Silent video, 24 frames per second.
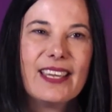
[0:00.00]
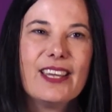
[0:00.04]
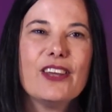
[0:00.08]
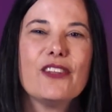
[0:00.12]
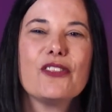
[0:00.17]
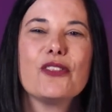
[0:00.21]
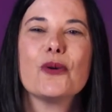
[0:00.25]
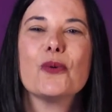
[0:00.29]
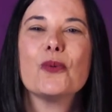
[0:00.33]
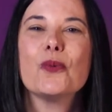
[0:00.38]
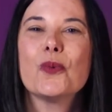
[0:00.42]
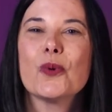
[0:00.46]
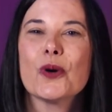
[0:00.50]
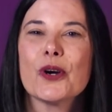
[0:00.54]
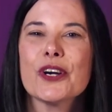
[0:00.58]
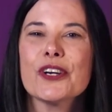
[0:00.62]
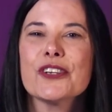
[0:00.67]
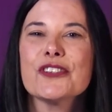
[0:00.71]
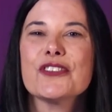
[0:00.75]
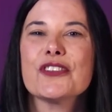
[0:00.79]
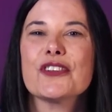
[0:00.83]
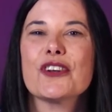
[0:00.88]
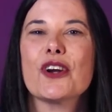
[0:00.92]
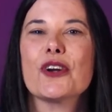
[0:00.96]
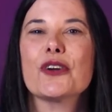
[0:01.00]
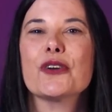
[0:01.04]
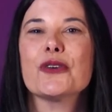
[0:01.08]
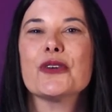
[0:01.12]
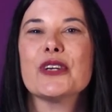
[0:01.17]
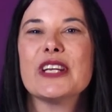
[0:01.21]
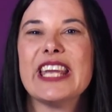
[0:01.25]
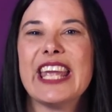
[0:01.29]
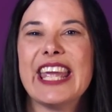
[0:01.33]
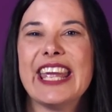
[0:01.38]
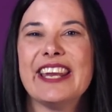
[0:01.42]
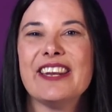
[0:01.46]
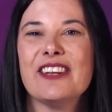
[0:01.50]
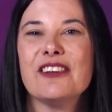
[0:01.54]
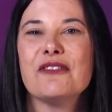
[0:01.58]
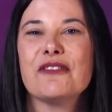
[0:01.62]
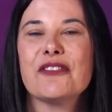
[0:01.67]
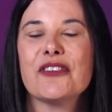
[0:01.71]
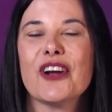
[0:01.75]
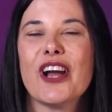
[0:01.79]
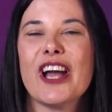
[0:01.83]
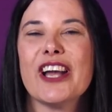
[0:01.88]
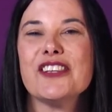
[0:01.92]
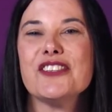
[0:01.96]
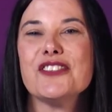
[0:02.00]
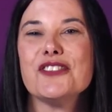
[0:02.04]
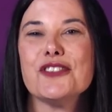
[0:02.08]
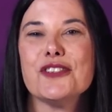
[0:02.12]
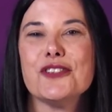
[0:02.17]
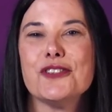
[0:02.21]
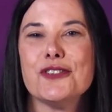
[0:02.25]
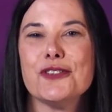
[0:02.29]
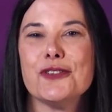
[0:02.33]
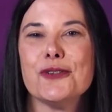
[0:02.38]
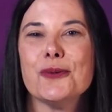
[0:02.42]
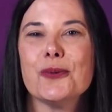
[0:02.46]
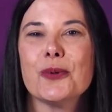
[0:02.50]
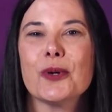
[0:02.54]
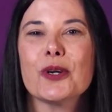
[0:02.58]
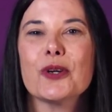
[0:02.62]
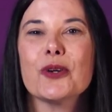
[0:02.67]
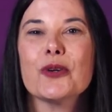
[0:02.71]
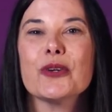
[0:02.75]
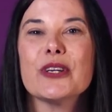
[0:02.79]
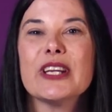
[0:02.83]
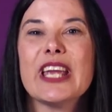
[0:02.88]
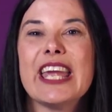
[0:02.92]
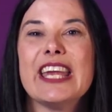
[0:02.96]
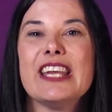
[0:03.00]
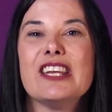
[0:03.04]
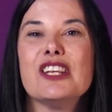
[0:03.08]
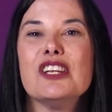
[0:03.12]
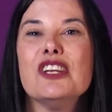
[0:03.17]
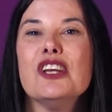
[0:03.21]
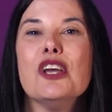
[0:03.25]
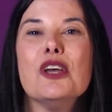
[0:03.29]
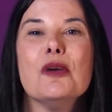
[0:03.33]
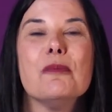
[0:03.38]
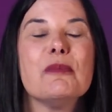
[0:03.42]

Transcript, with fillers: The works that are created for us to do were created